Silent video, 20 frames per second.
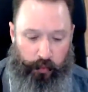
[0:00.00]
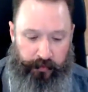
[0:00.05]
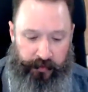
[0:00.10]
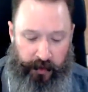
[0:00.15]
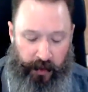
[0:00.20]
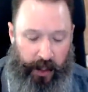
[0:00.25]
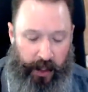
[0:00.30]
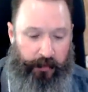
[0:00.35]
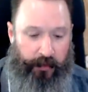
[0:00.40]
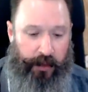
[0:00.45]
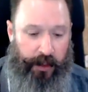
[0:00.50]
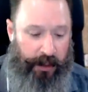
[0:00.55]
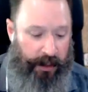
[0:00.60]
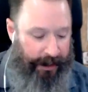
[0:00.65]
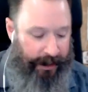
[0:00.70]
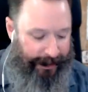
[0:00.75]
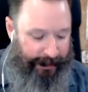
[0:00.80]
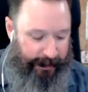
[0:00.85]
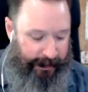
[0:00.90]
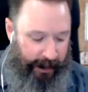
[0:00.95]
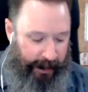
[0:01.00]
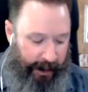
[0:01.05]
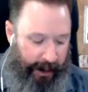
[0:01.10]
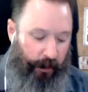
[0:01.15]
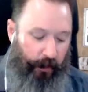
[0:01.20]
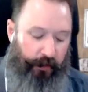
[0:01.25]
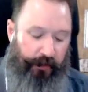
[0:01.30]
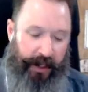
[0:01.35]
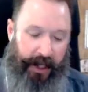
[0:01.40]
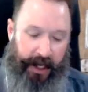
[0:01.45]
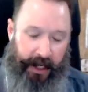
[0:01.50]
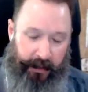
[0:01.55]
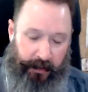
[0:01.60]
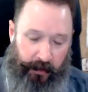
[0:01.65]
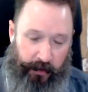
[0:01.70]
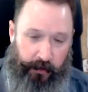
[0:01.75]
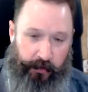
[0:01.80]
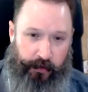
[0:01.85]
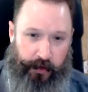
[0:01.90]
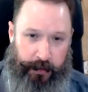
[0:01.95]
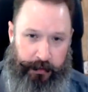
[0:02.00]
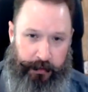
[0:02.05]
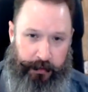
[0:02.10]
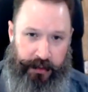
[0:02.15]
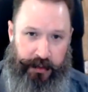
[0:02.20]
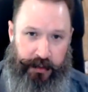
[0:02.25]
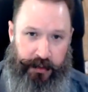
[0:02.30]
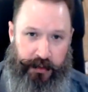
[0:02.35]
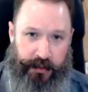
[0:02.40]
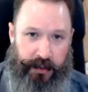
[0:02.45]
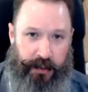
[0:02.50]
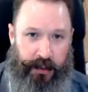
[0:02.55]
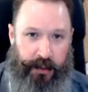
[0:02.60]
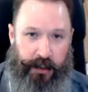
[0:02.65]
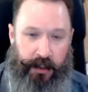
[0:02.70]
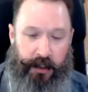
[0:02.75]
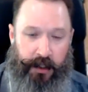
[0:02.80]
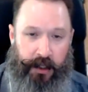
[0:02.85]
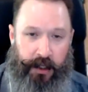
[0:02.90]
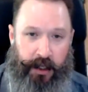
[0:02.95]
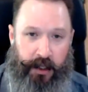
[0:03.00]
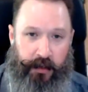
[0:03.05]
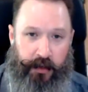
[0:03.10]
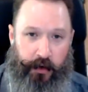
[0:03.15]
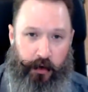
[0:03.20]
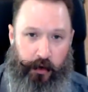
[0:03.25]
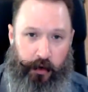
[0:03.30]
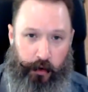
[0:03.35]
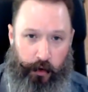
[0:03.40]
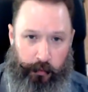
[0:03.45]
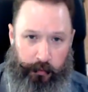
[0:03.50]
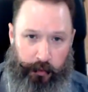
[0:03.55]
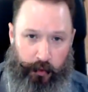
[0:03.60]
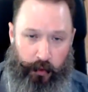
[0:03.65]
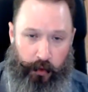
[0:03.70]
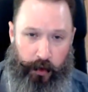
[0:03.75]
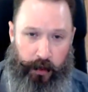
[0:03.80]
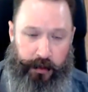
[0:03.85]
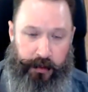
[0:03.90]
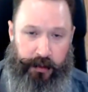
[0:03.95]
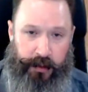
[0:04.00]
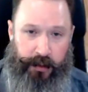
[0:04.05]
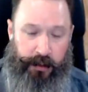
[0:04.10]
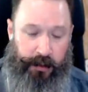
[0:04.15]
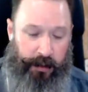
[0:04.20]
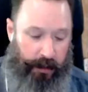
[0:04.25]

fill out the titles and the descriptions in your group board.